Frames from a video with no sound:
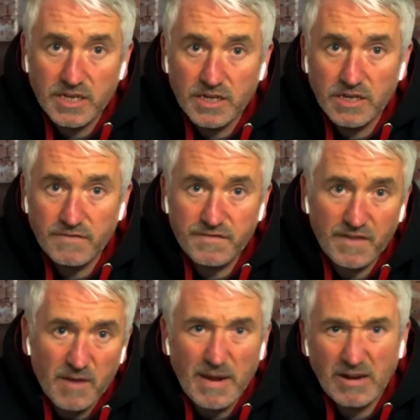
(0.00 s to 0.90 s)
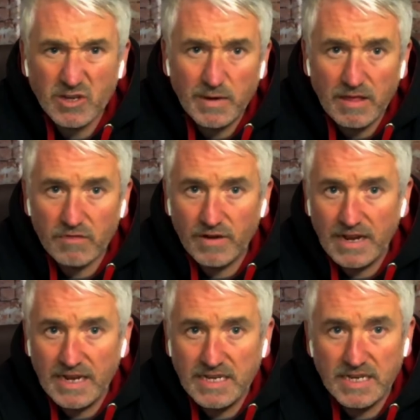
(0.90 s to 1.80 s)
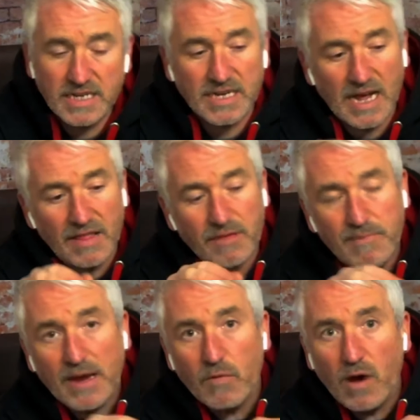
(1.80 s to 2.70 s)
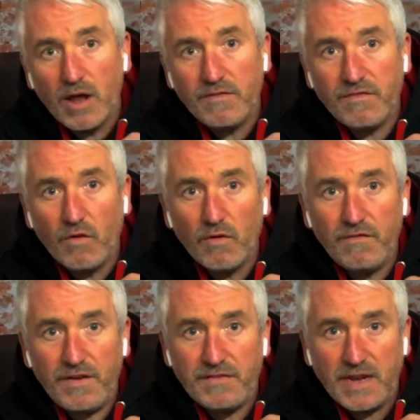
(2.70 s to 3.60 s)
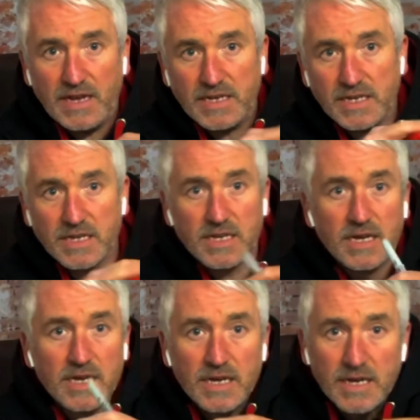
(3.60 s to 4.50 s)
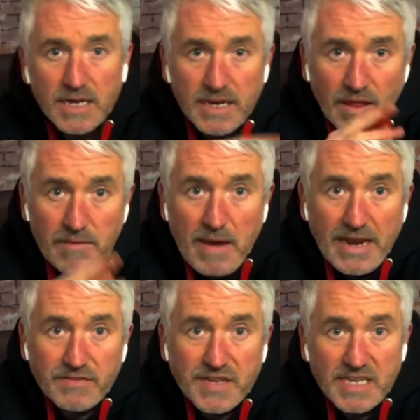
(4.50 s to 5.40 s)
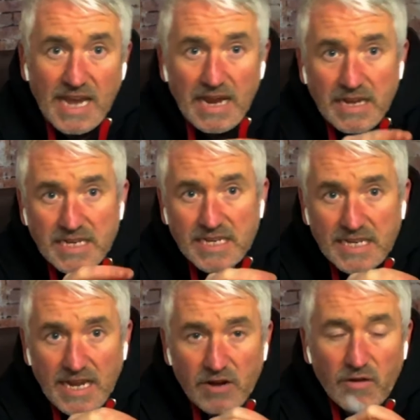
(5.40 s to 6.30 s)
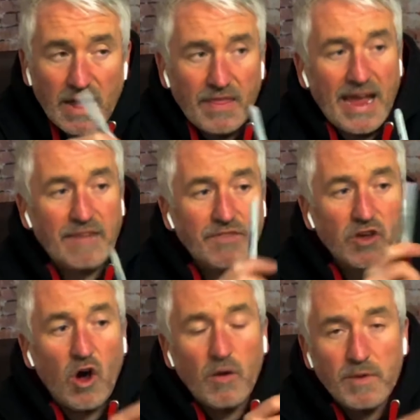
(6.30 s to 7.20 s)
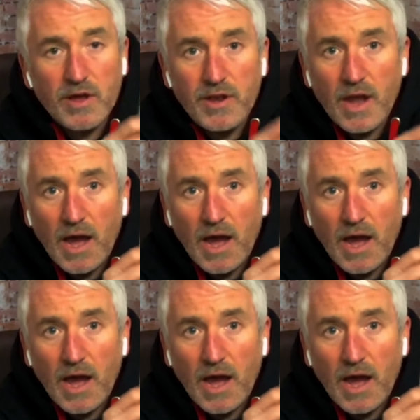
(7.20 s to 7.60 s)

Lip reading: of about 23 litres and the bigger one for 50 litres. Now, they're made of stainless steel and they have the common